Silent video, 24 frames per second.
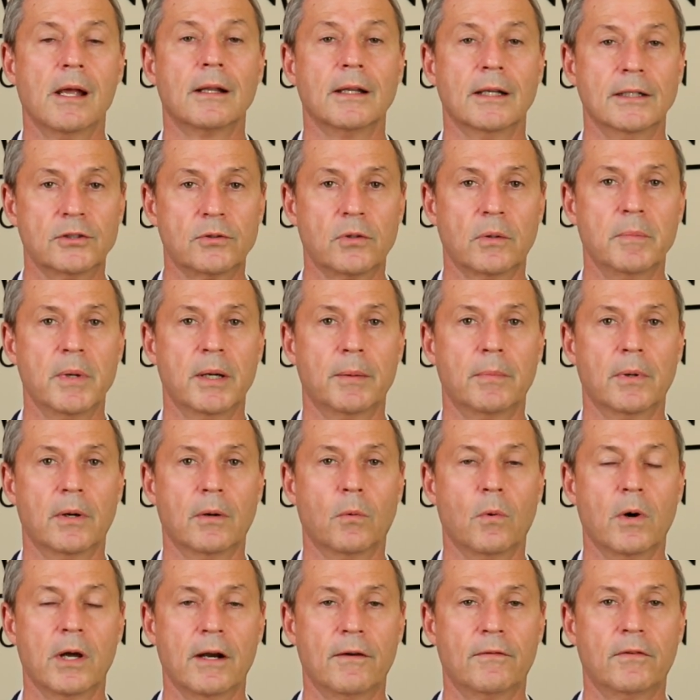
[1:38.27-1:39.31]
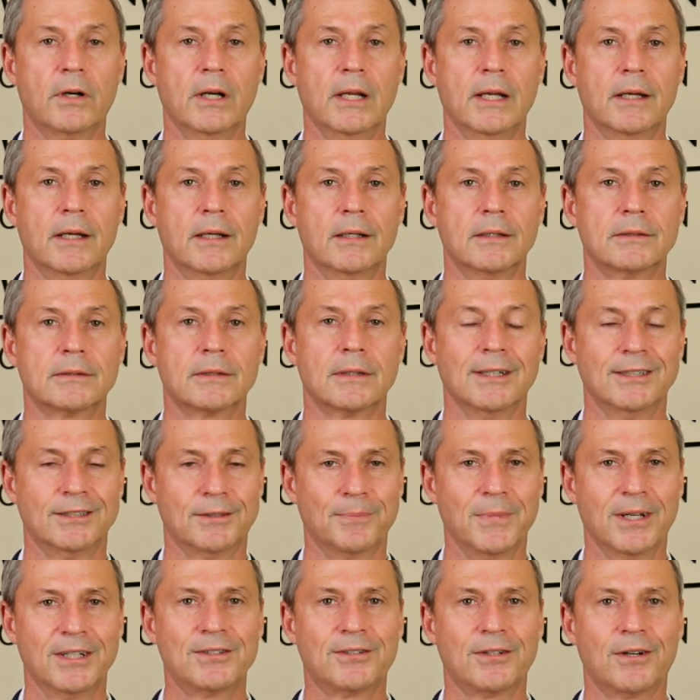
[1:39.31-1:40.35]
Let's remember, whatever it is, let's
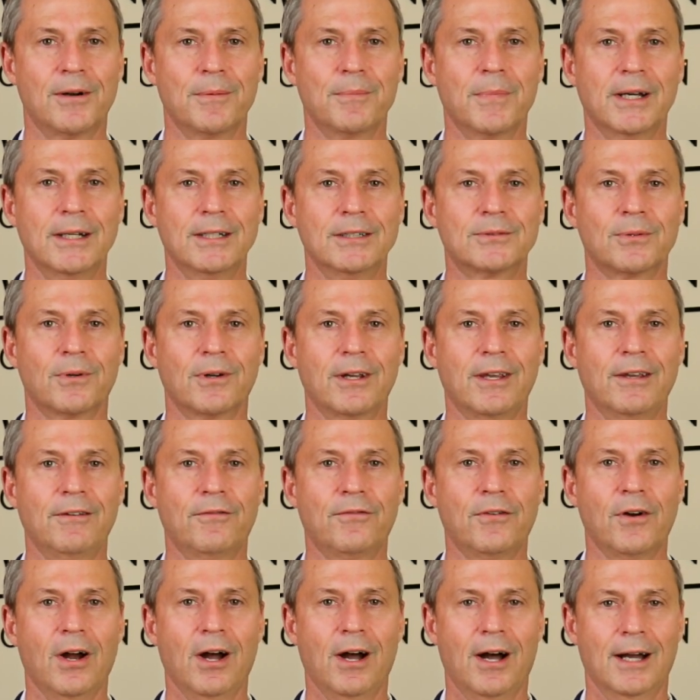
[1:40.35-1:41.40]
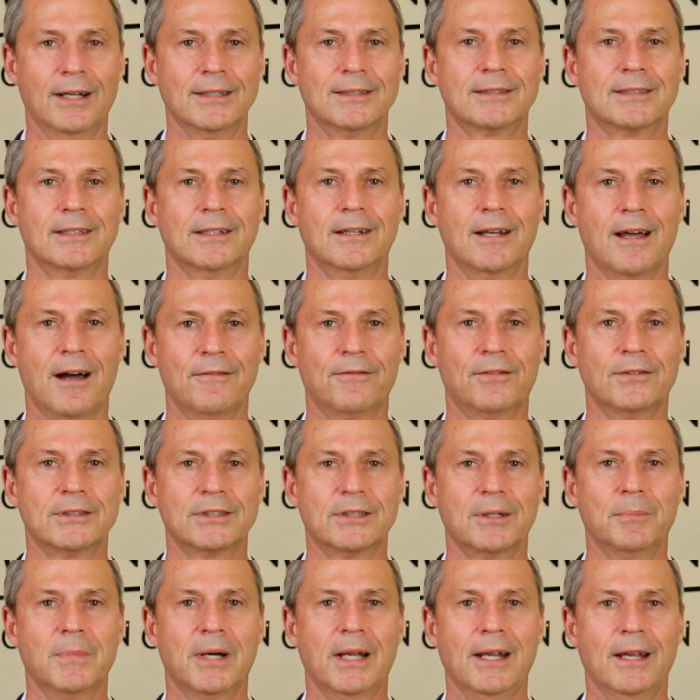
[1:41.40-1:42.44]
make sure our money's working for us and not for
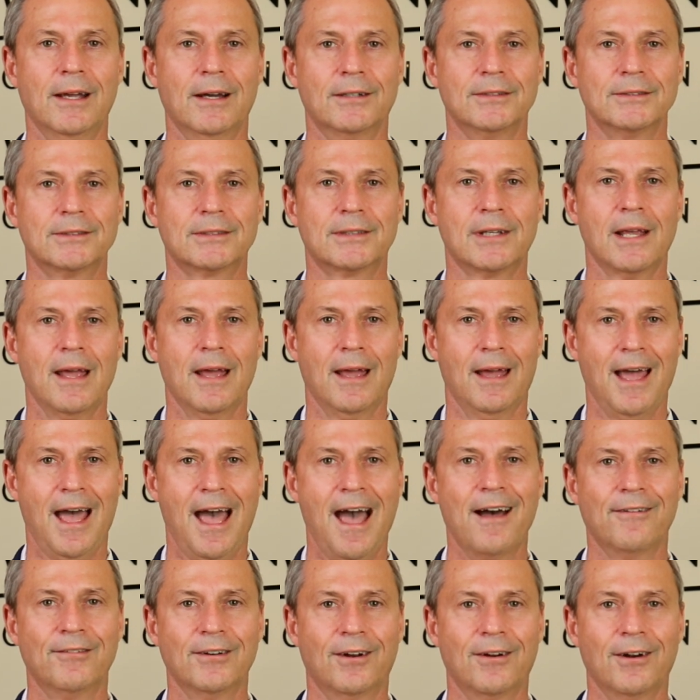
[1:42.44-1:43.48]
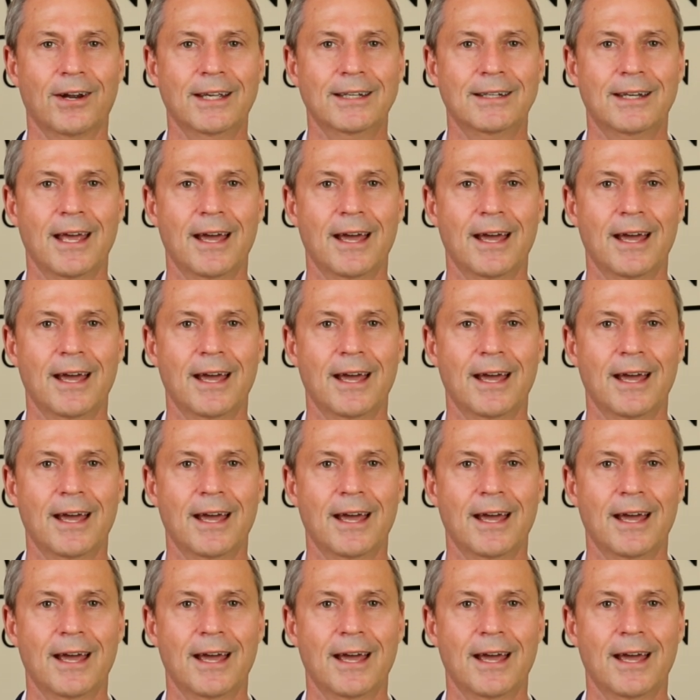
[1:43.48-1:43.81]
somebody else. Have a great